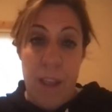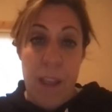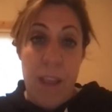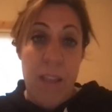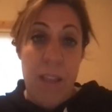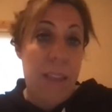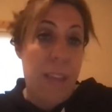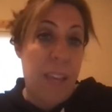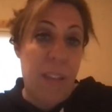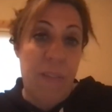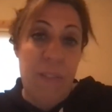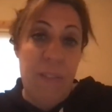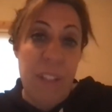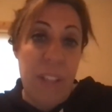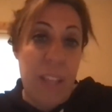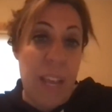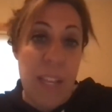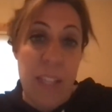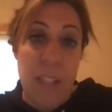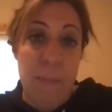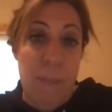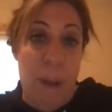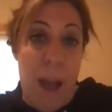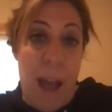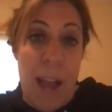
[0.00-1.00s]
think of it like
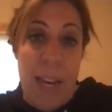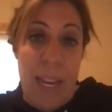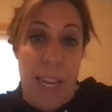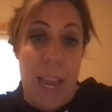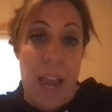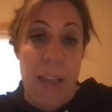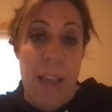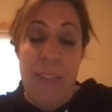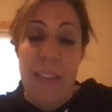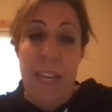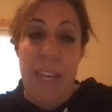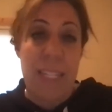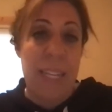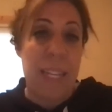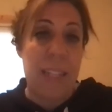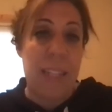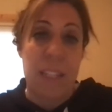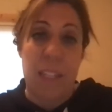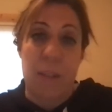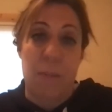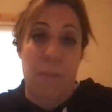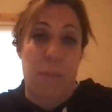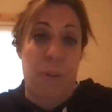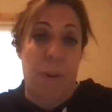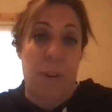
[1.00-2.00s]
the body i think i said this
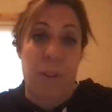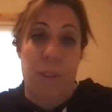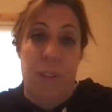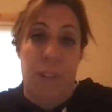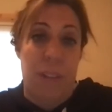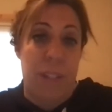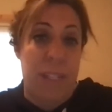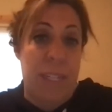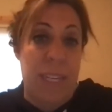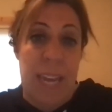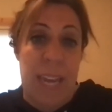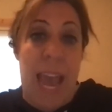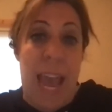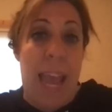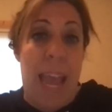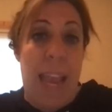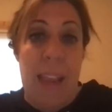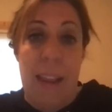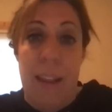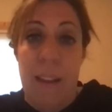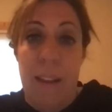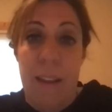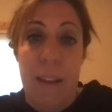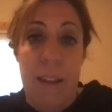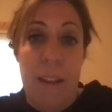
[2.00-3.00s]
to perla today
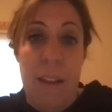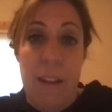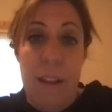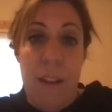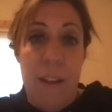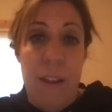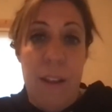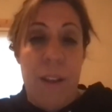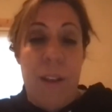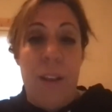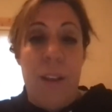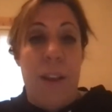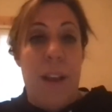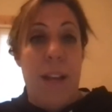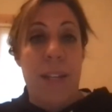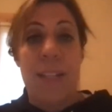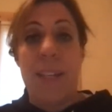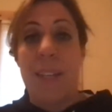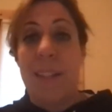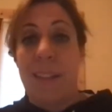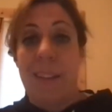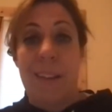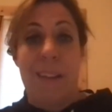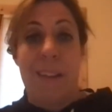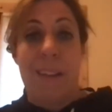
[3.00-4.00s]
i said
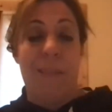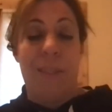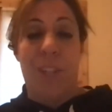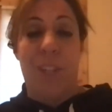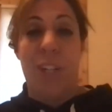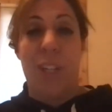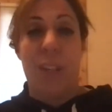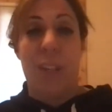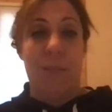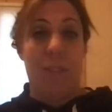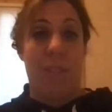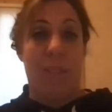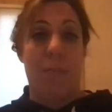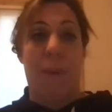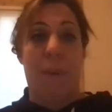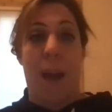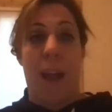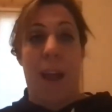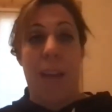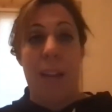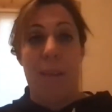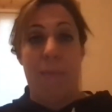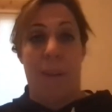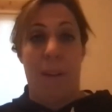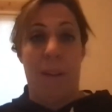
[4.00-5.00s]
you know she knows the
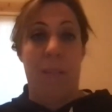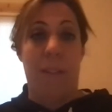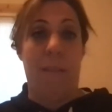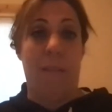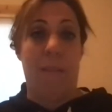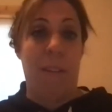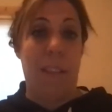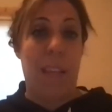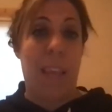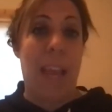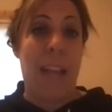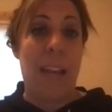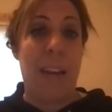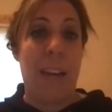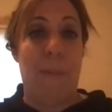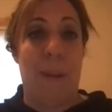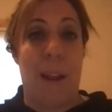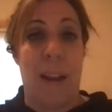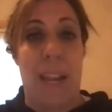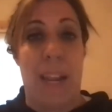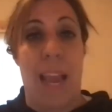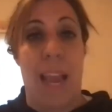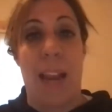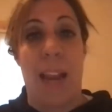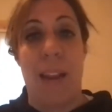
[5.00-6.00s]
body better than really
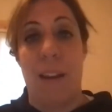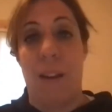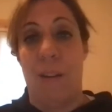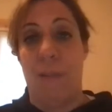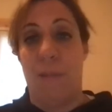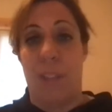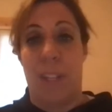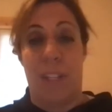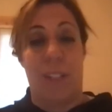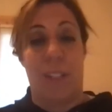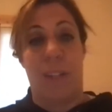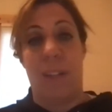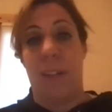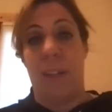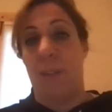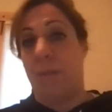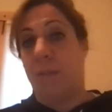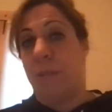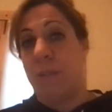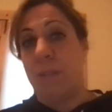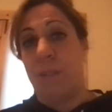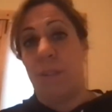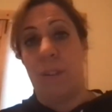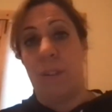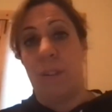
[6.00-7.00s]
anybody i know these two
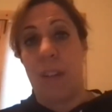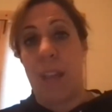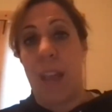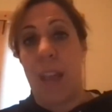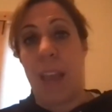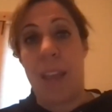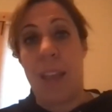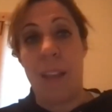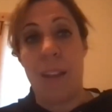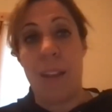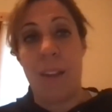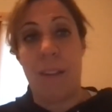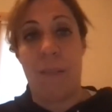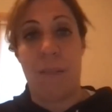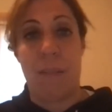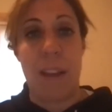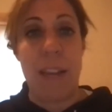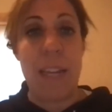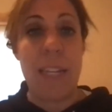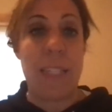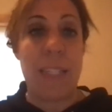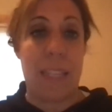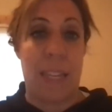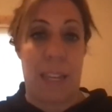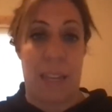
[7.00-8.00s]
okay
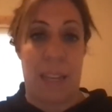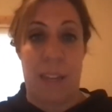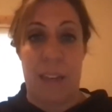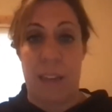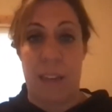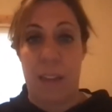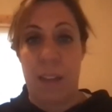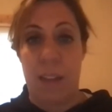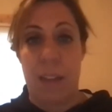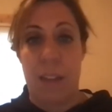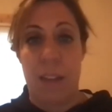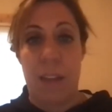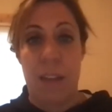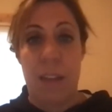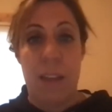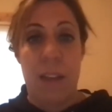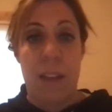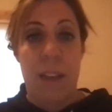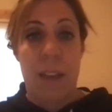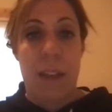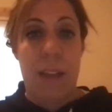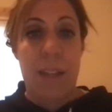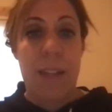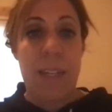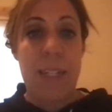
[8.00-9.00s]
crazy
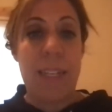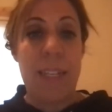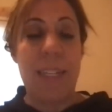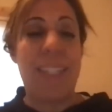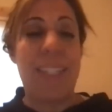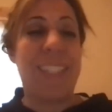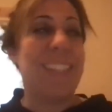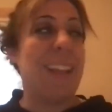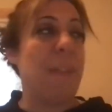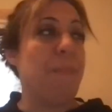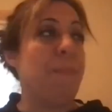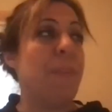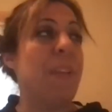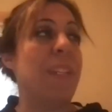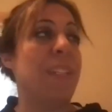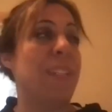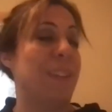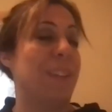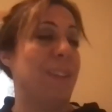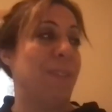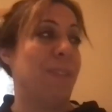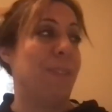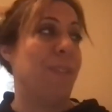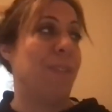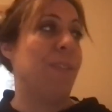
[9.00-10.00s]
and i said something to
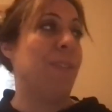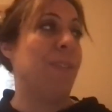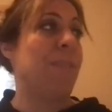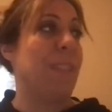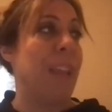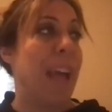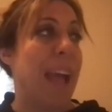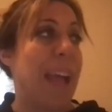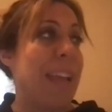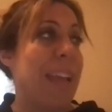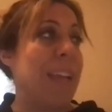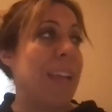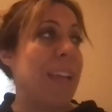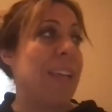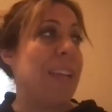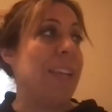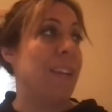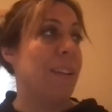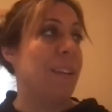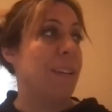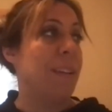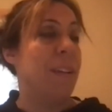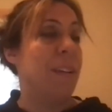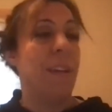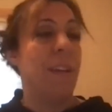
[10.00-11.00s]
her like
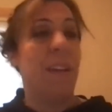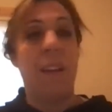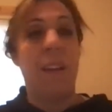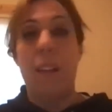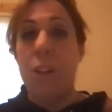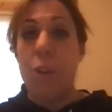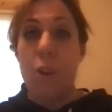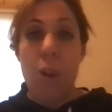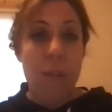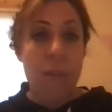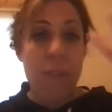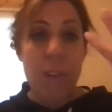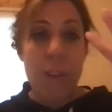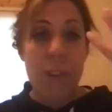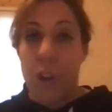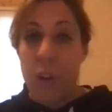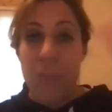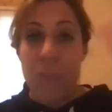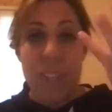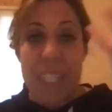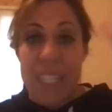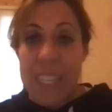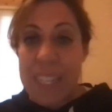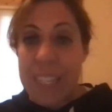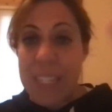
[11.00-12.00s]
you have a
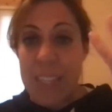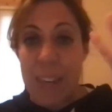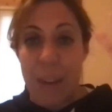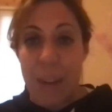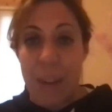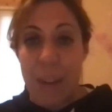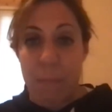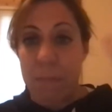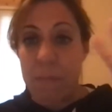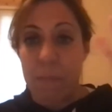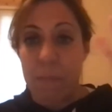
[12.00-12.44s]
nervous system